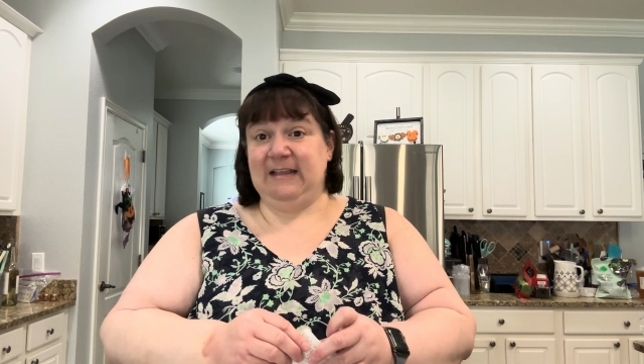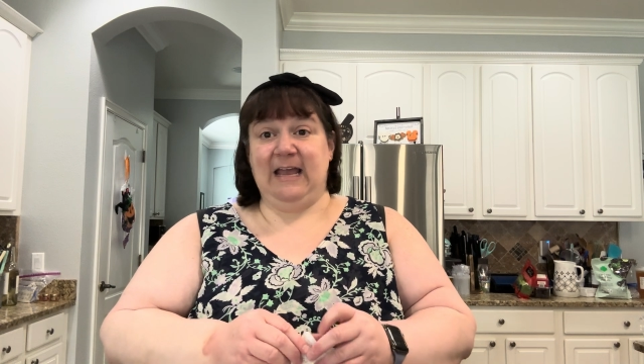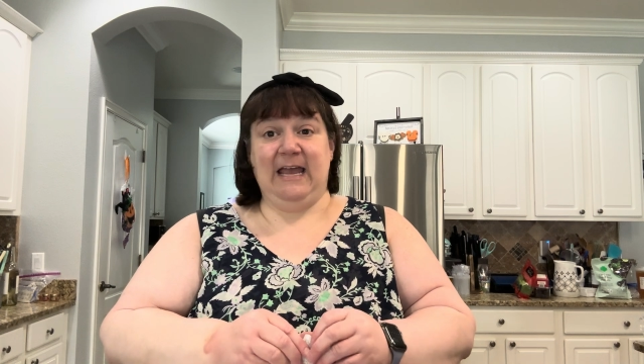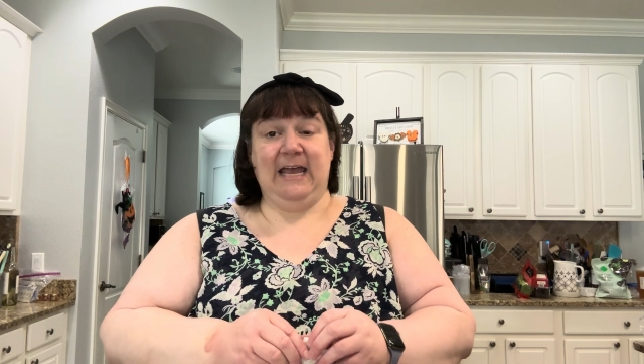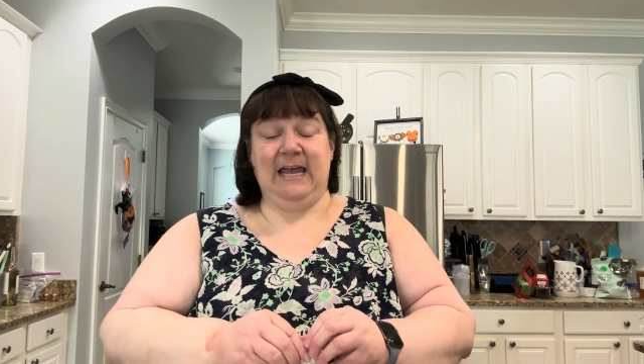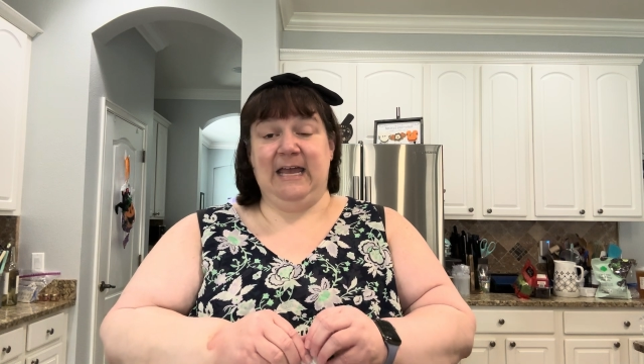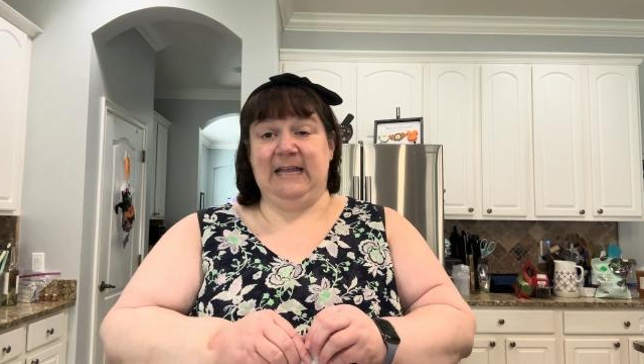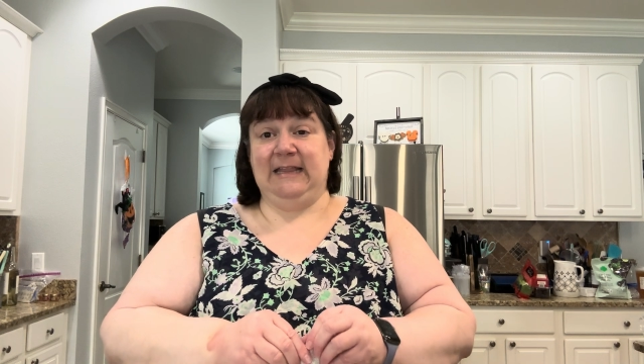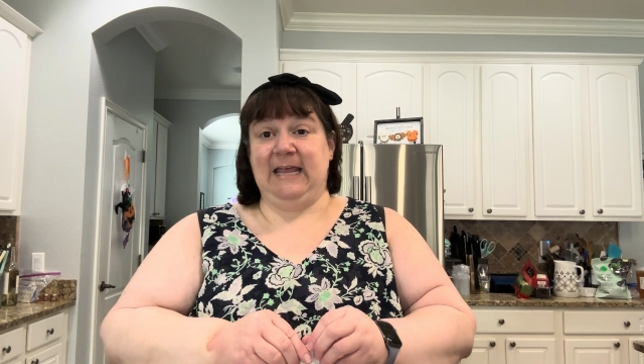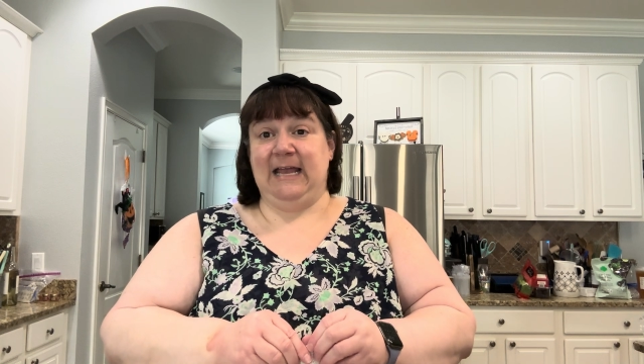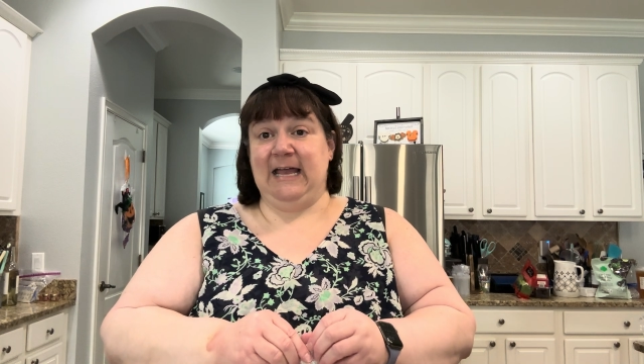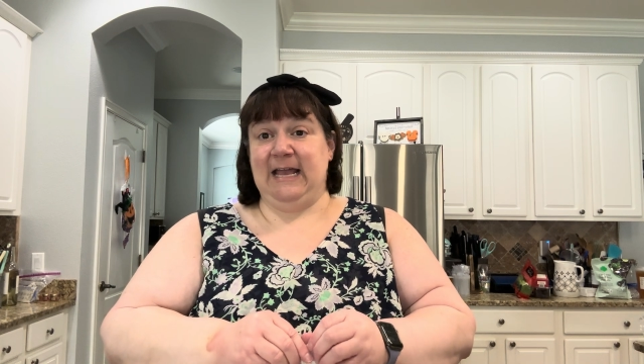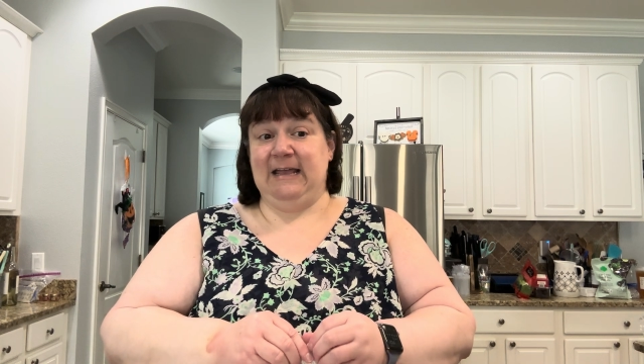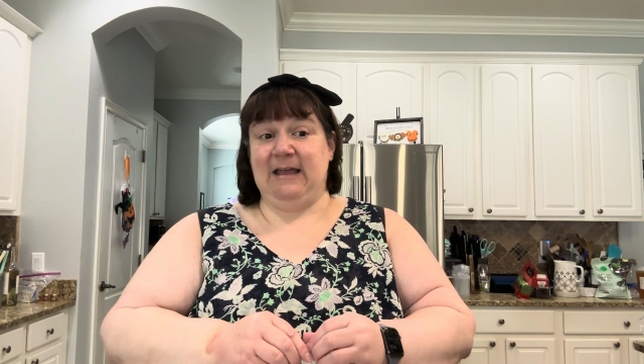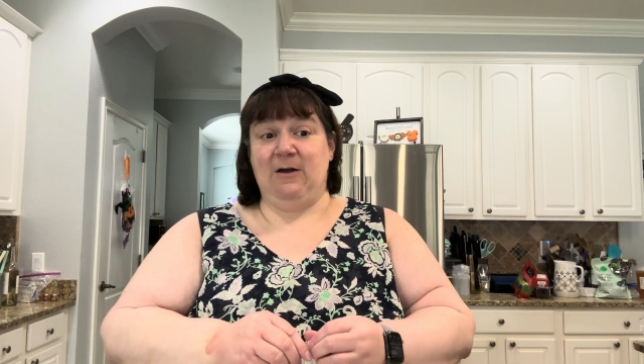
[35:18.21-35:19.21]
And like
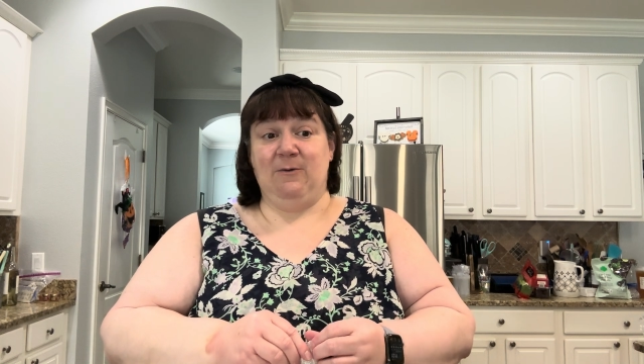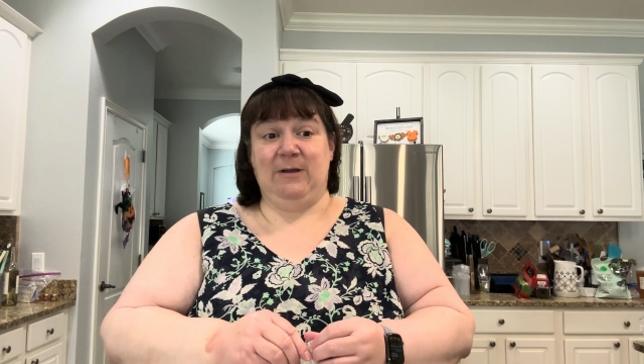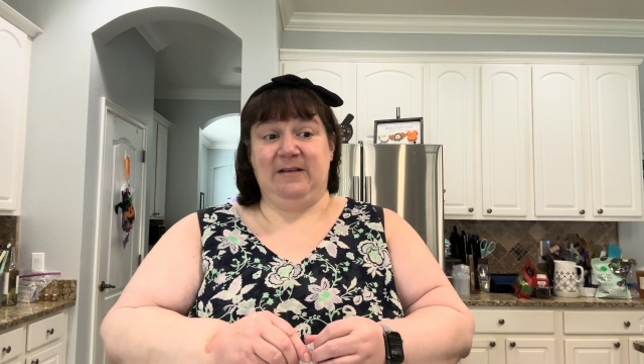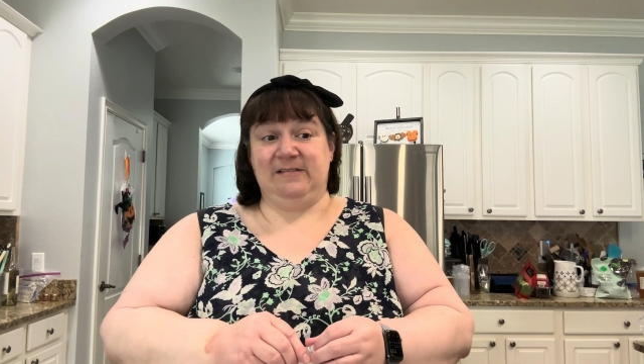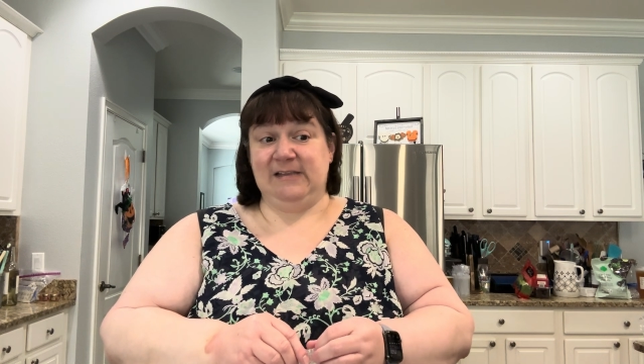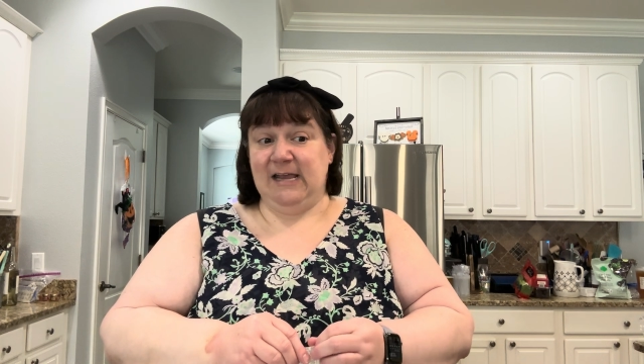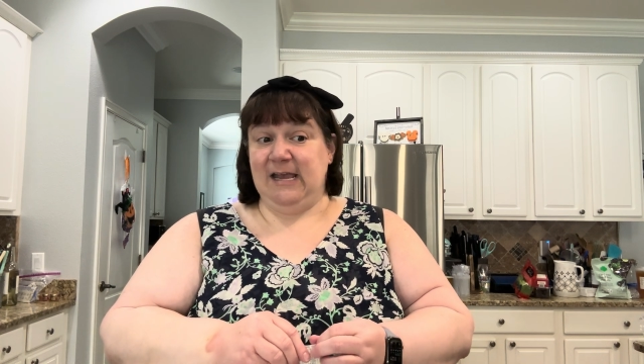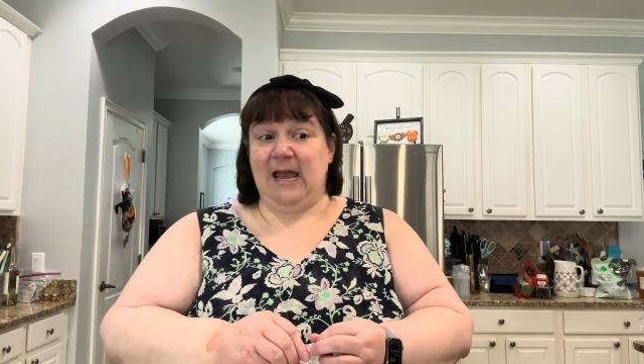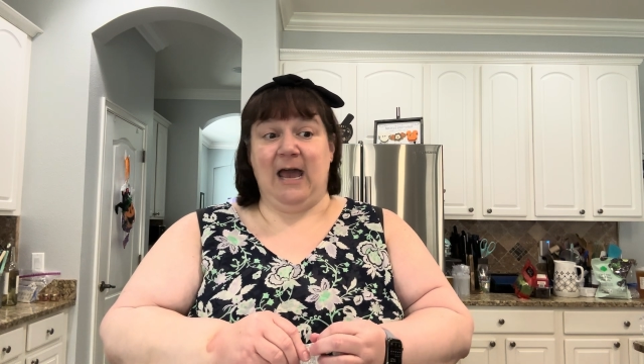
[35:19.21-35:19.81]
I always say,